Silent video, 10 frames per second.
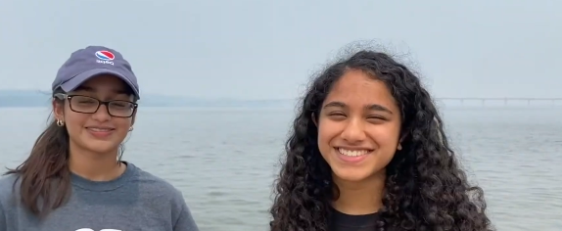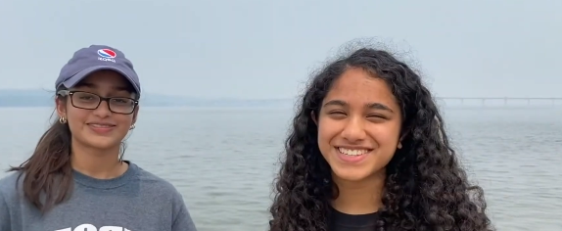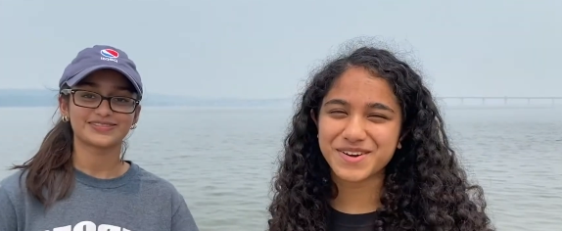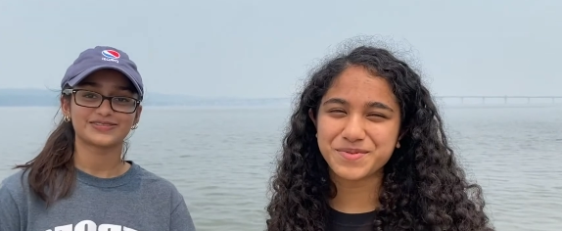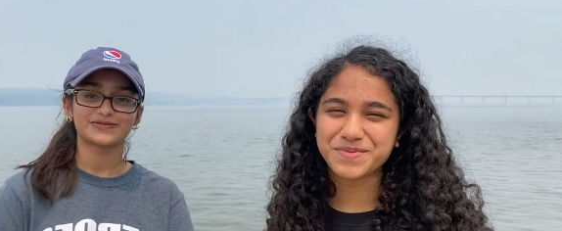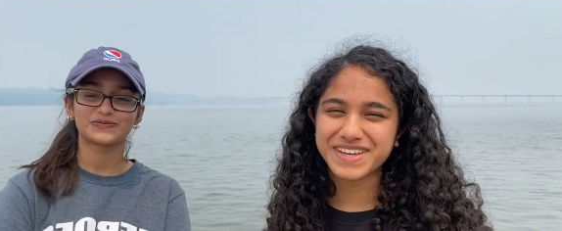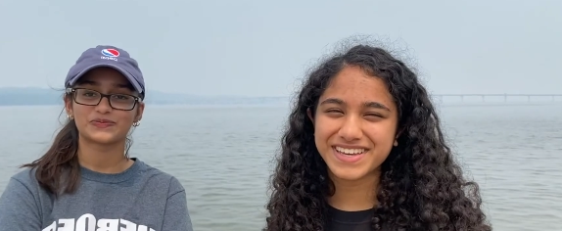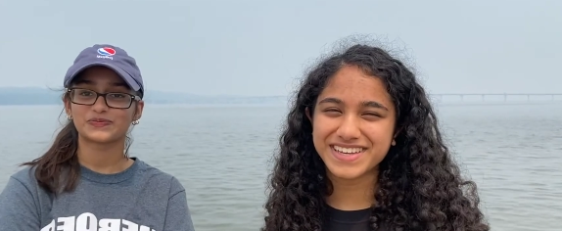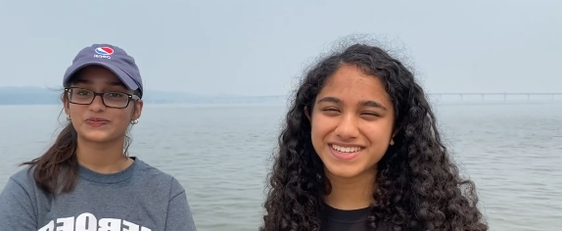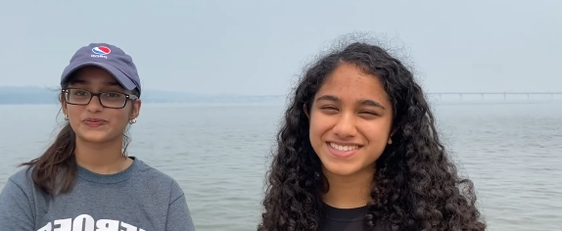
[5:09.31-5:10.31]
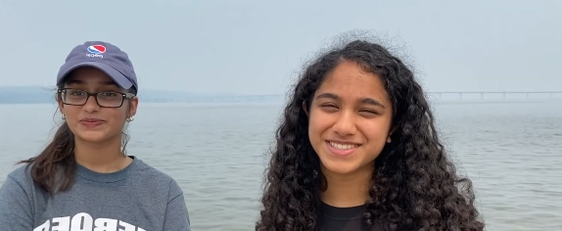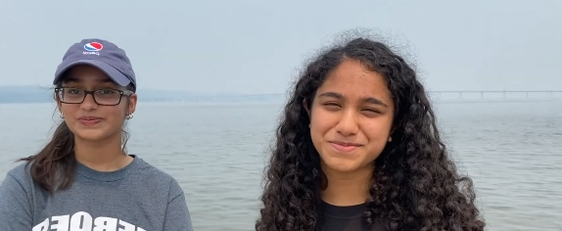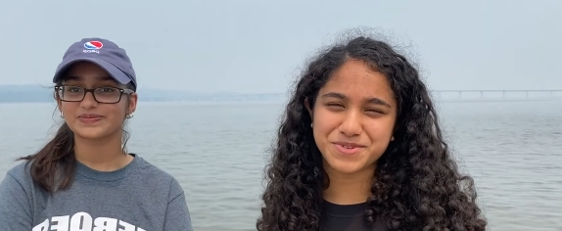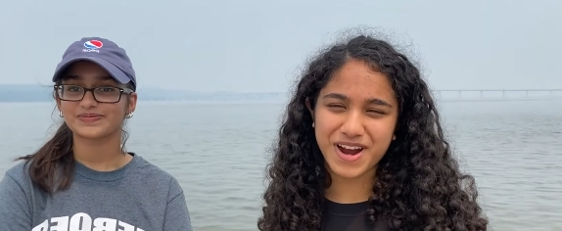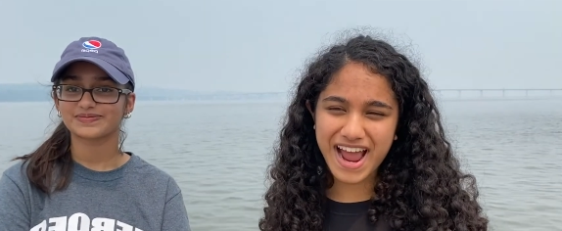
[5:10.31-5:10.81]
Speaker 1: So we
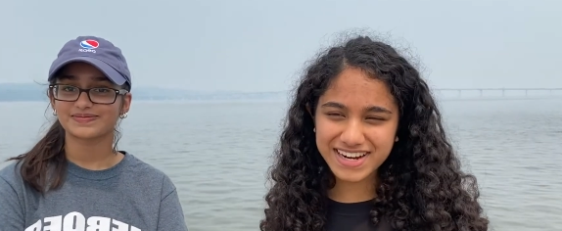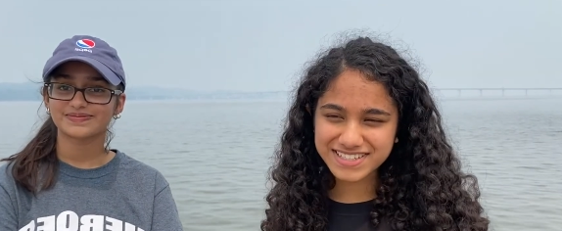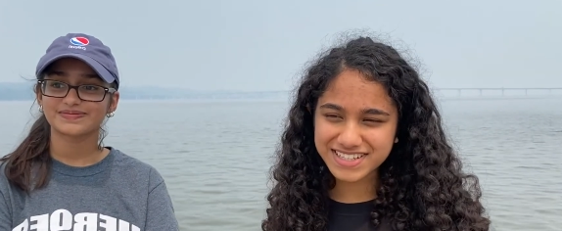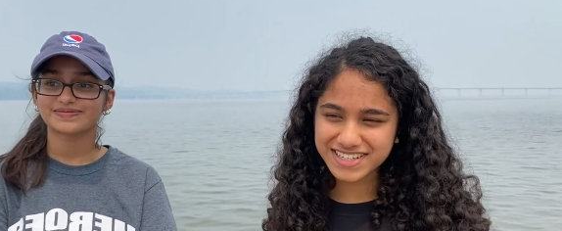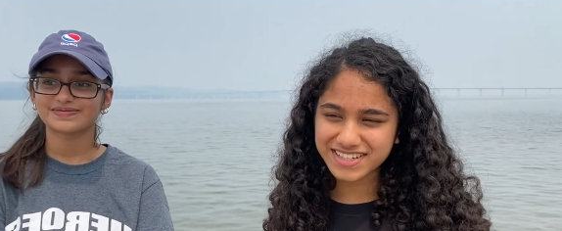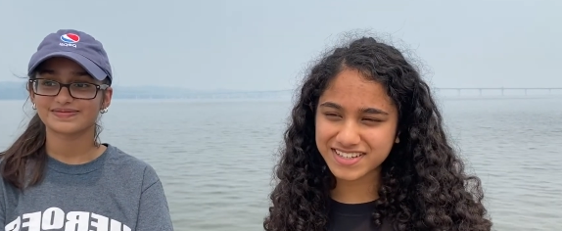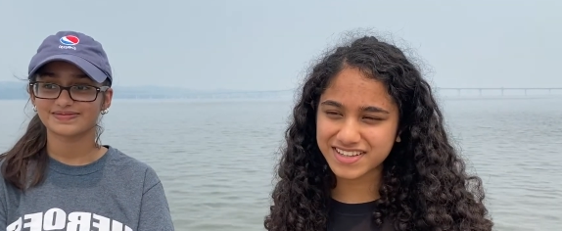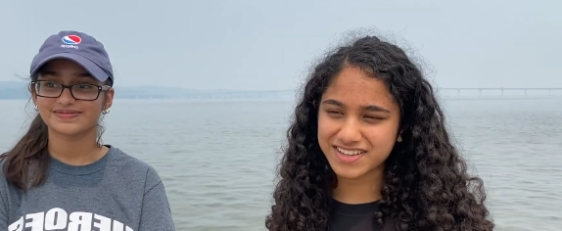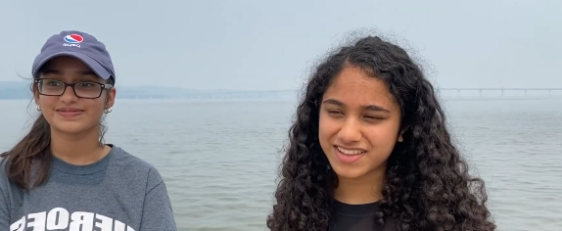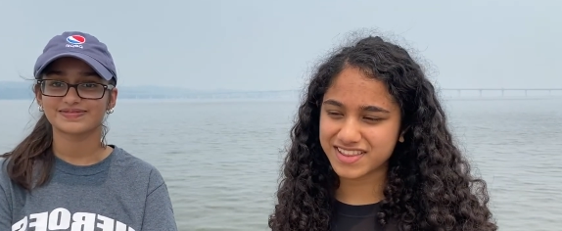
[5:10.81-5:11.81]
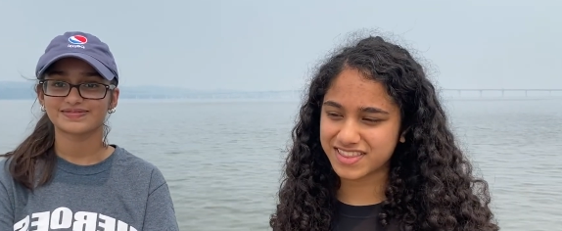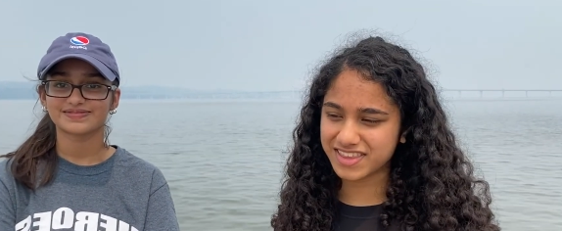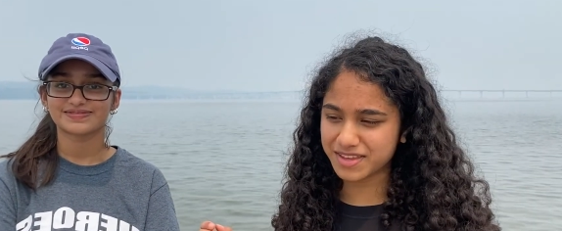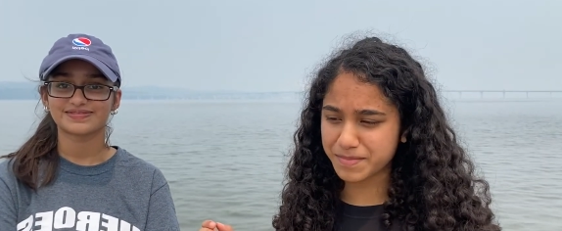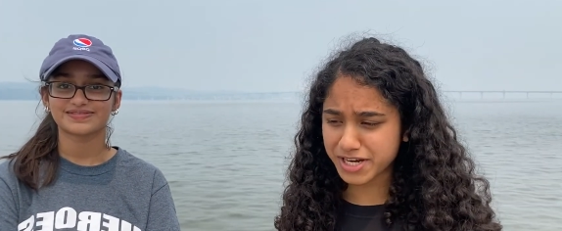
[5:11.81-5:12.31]
subtracted the
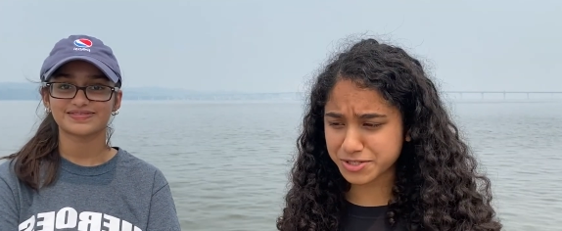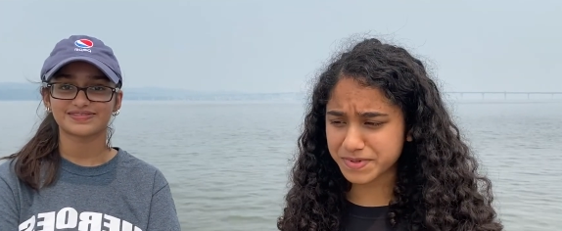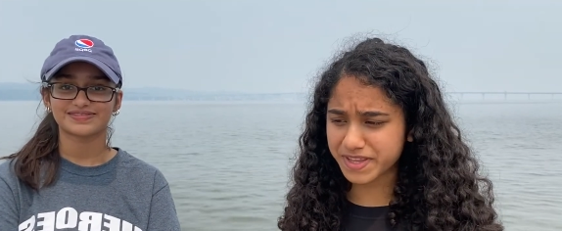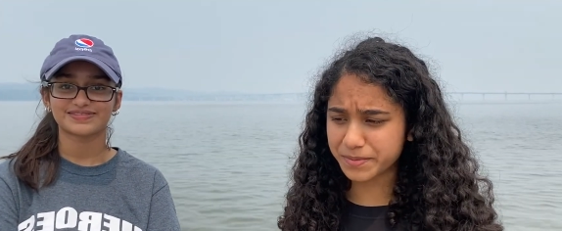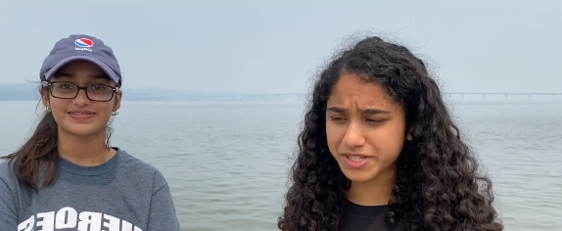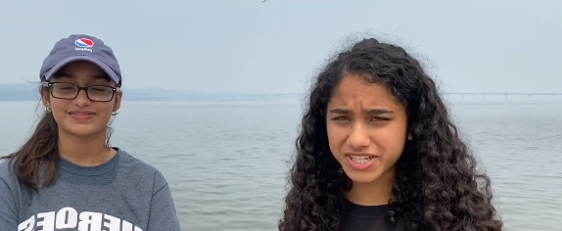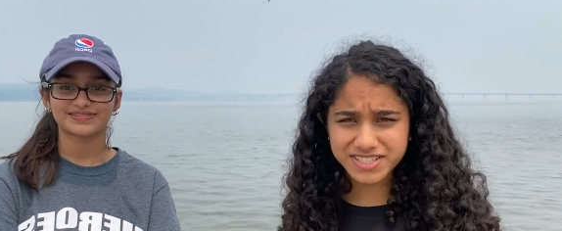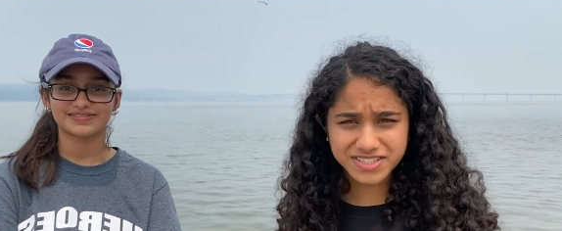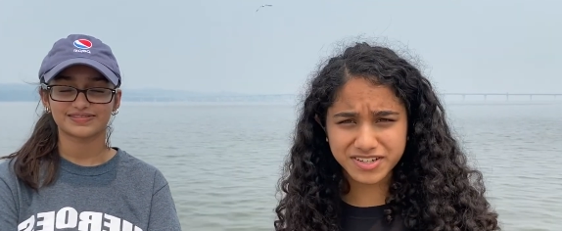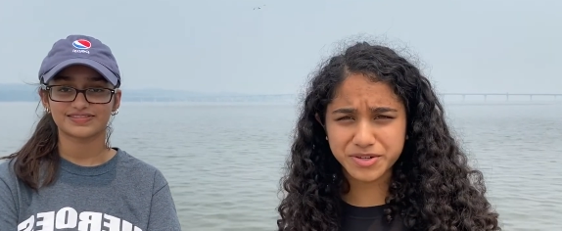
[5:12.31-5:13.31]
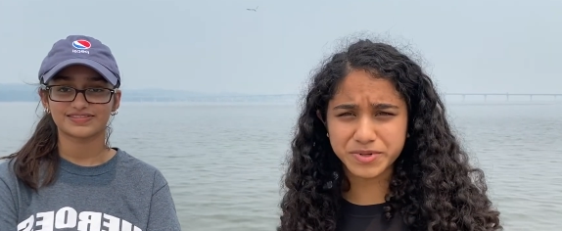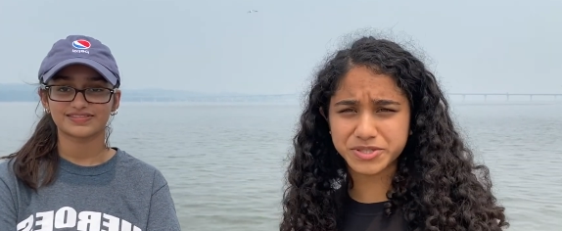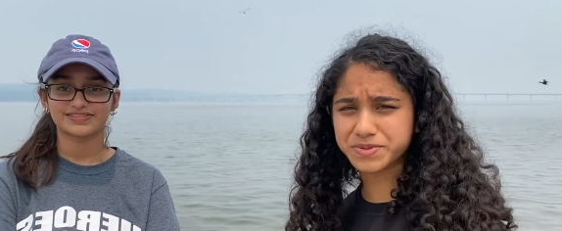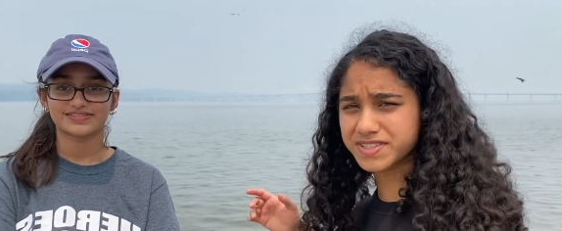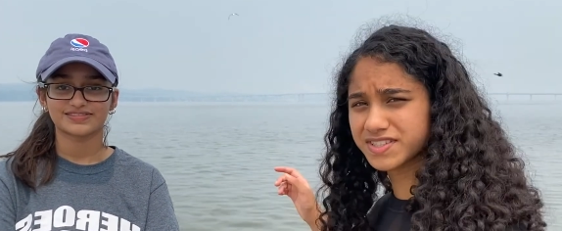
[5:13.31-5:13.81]
measurement that we just took, which
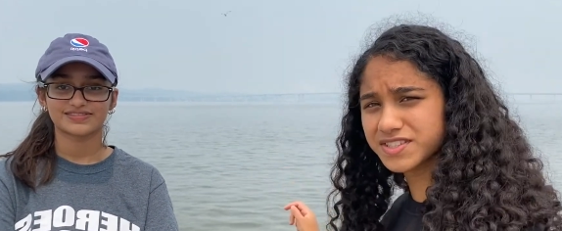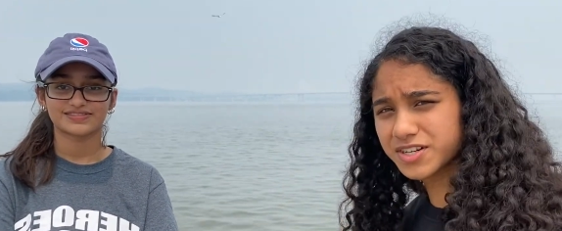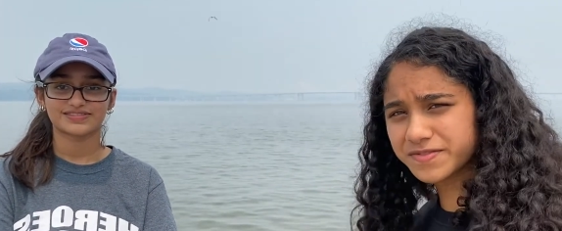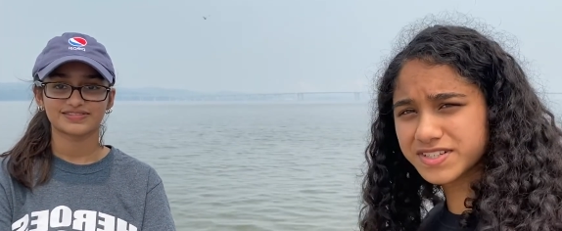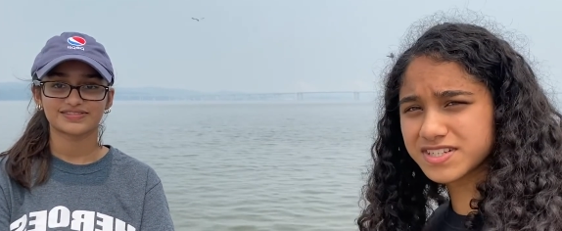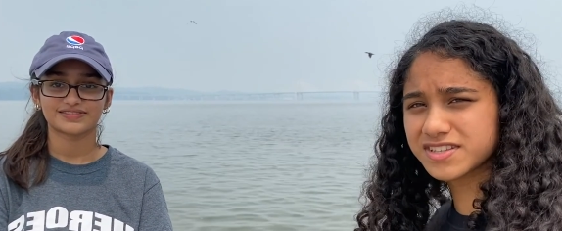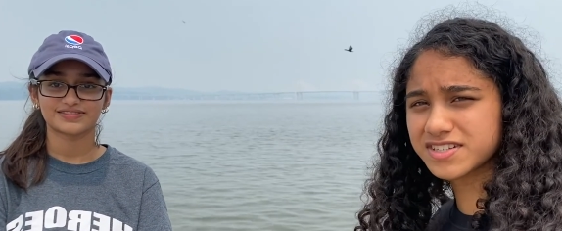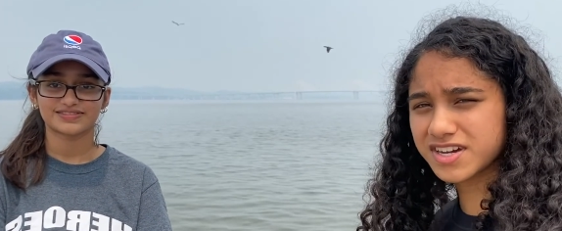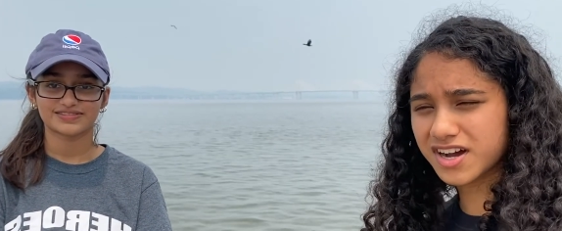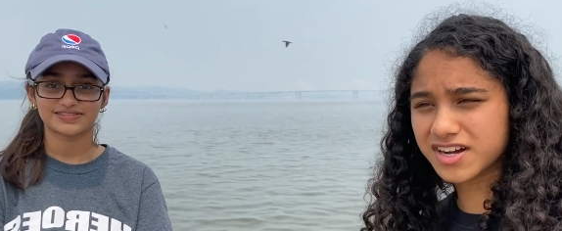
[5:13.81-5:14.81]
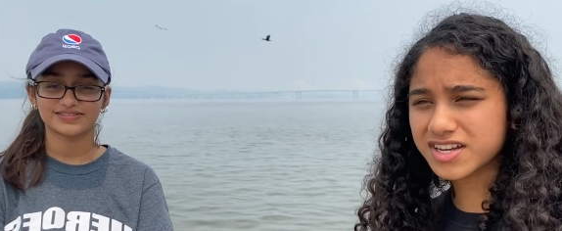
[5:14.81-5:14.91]
was the surface to the dock,